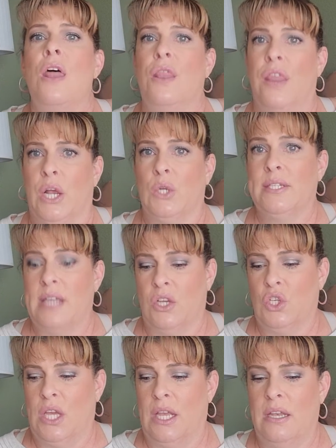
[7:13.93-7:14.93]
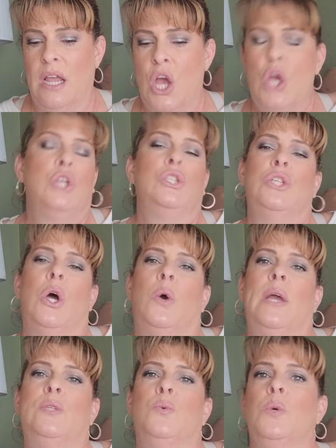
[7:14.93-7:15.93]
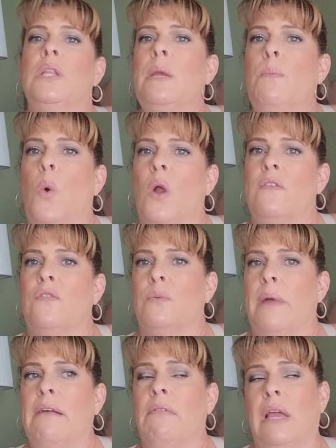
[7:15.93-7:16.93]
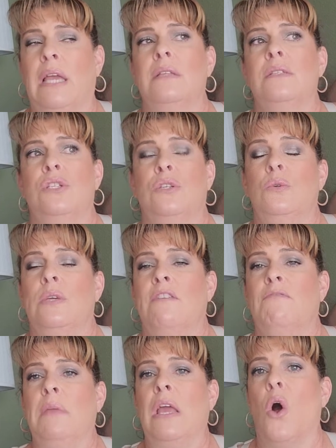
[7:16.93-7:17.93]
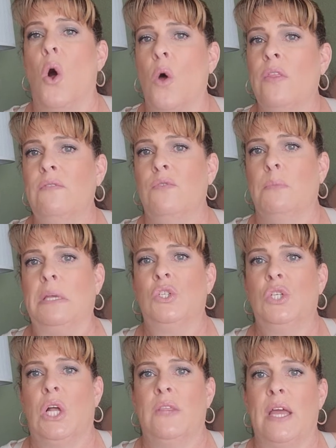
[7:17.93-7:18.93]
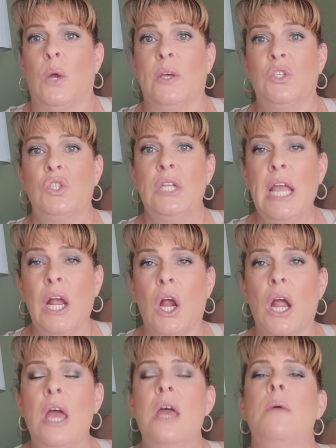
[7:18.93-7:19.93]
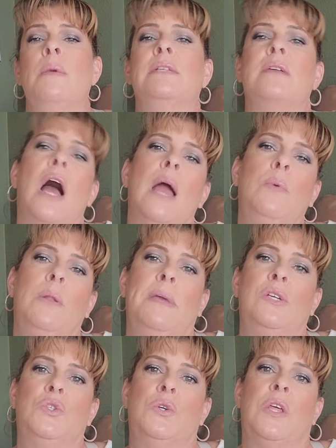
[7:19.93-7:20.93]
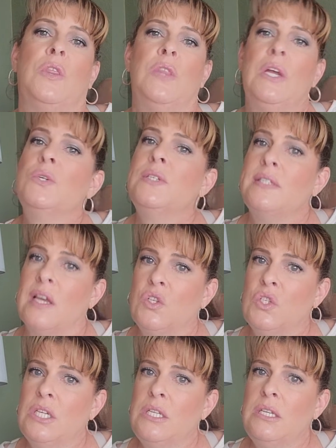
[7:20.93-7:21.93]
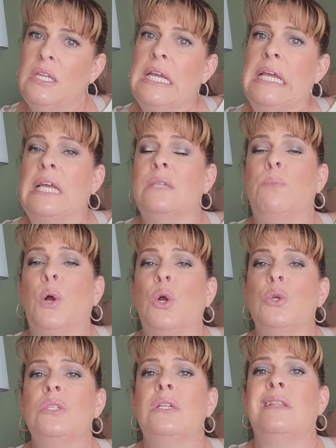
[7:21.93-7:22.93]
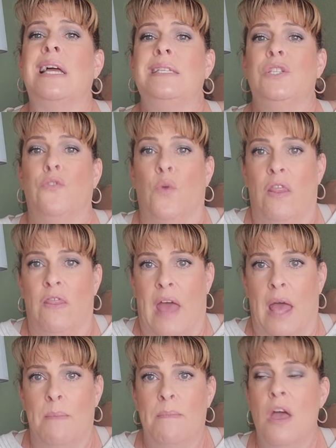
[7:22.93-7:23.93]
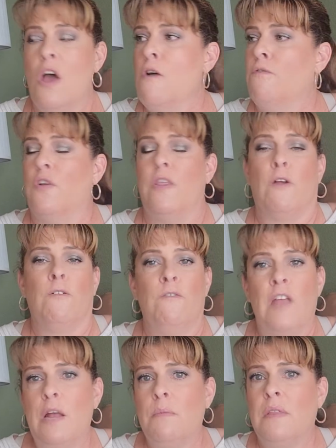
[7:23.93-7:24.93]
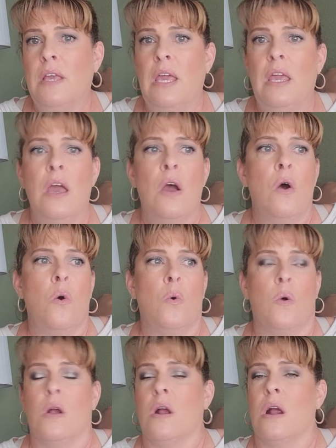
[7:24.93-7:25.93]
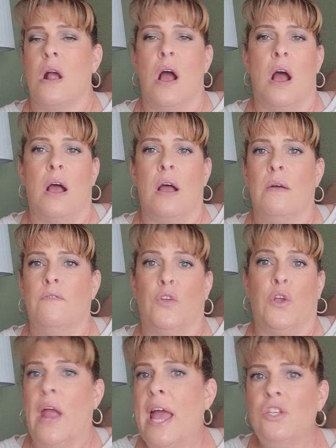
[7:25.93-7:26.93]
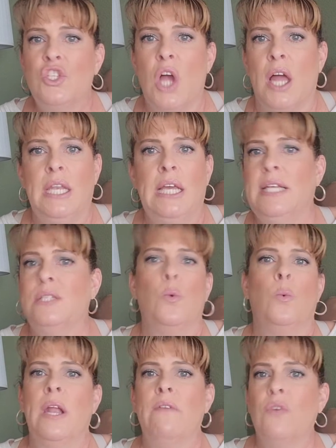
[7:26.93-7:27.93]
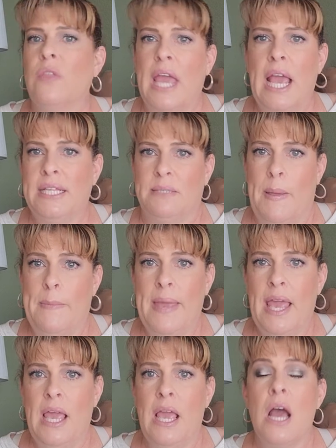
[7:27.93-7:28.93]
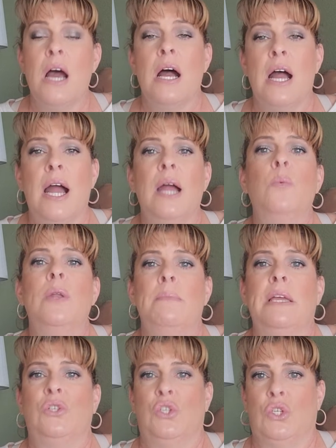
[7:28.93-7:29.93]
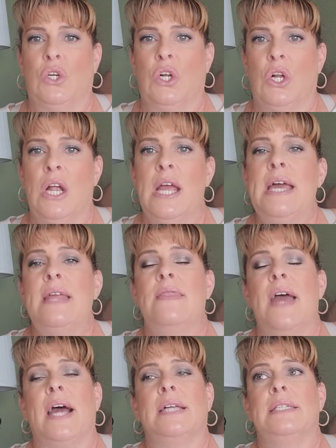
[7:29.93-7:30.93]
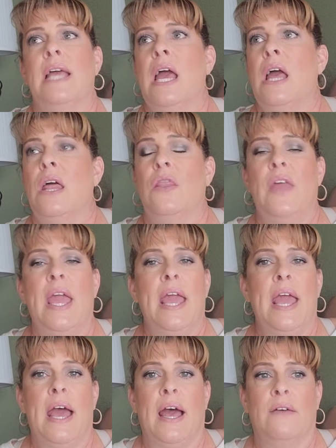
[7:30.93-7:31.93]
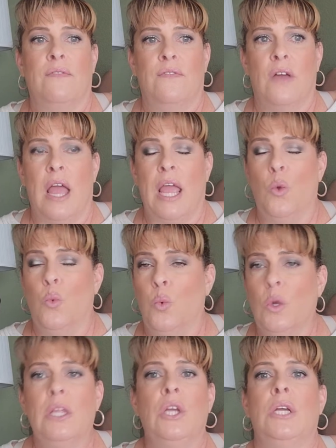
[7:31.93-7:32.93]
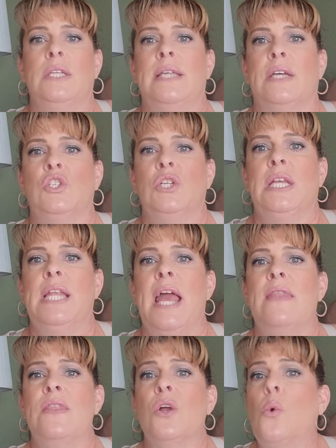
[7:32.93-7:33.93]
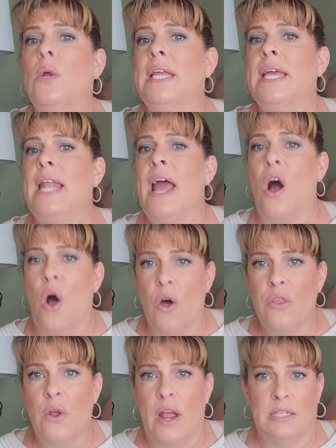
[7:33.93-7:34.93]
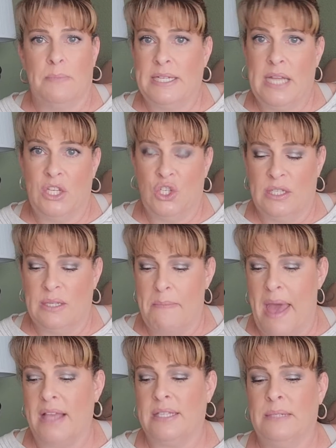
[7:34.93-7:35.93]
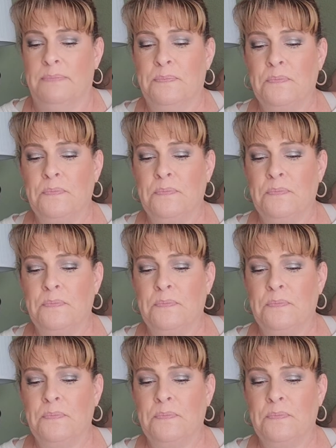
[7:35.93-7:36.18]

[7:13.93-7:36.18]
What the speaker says: their session. So it's really important for my clients to give me all the information on that questionnaire because I want to make sure that their session is personalized for them, for their family, or for their headshot needs, whatever the case may be. I want to make sure that they have a really good session and they're going to get all their expectations met.